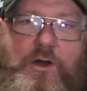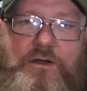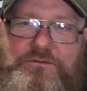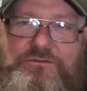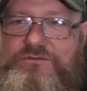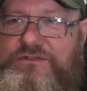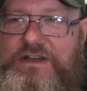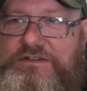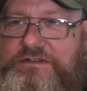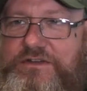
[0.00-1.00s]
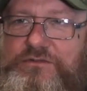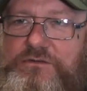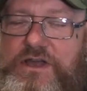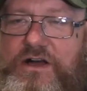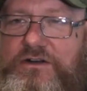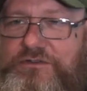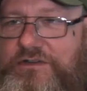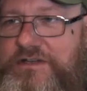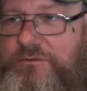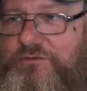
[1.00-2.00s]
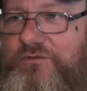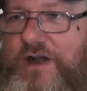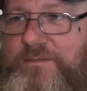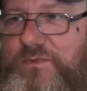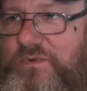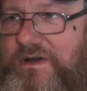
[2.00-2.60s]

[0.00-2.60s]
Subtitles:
I've tasted this on cask and it was crap.